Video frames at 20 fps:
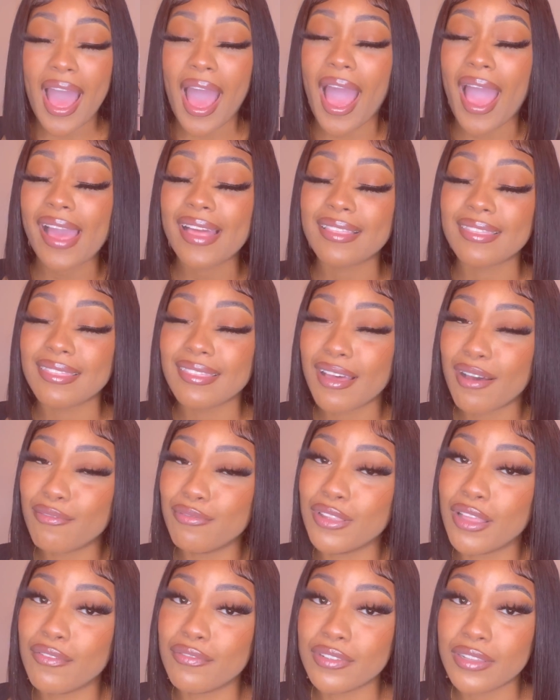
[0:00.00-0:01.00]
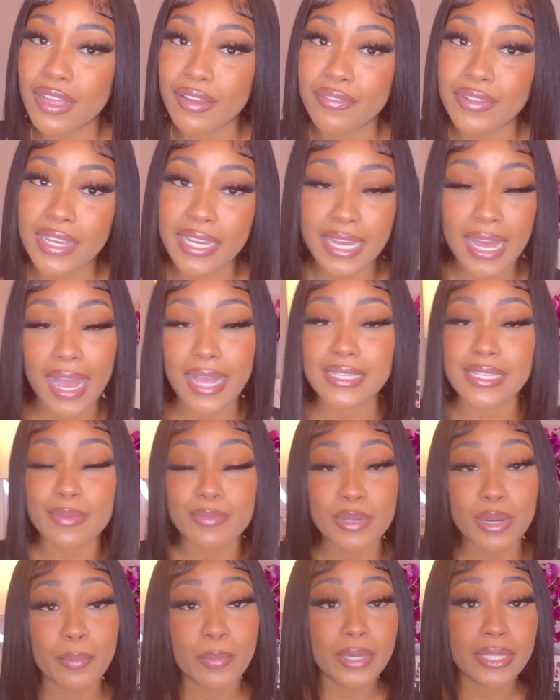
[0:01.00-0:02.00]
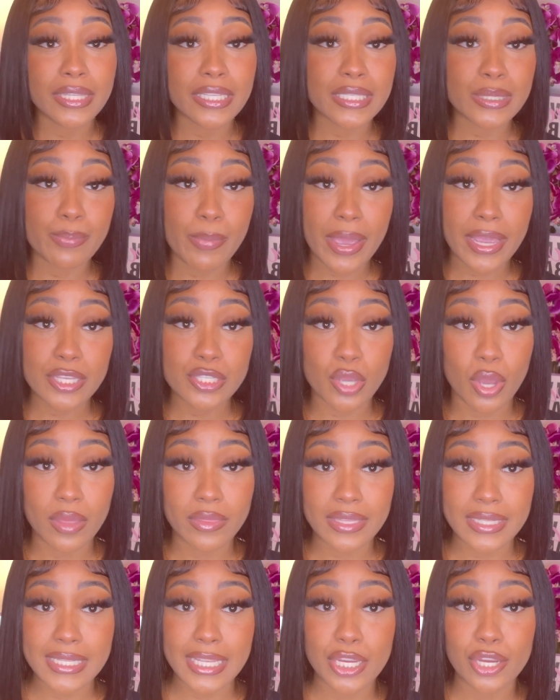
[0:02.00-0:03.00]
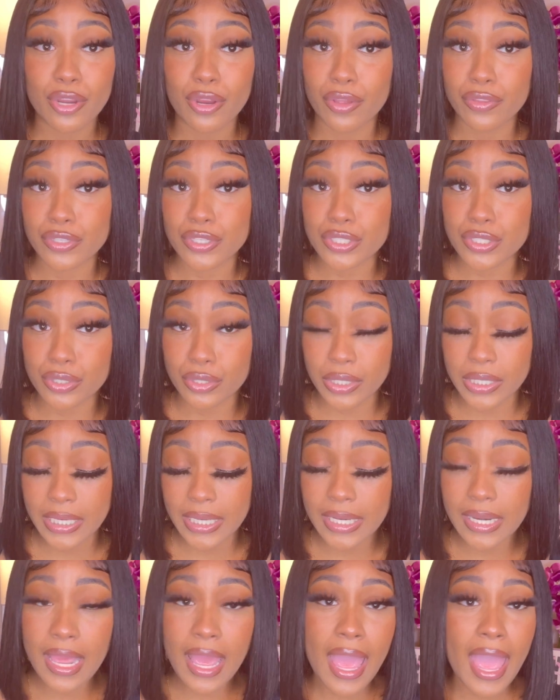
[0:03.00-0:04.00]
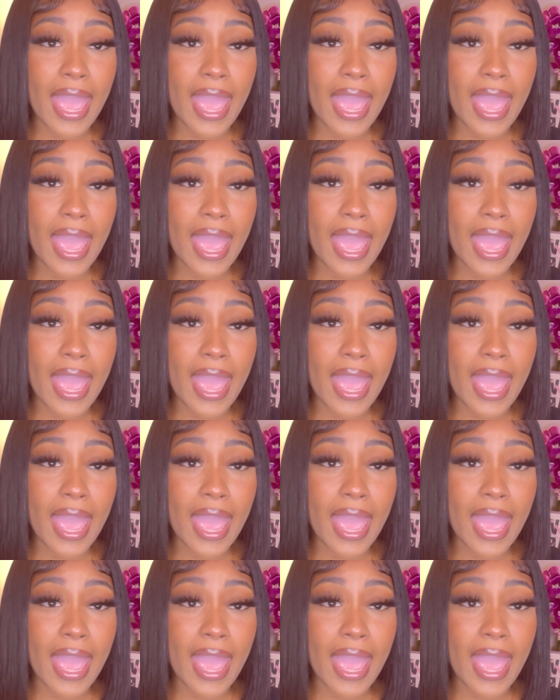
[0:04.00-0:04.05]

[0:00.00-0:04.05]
I love it, guys. I'm gonna put the specs on this here on the screen.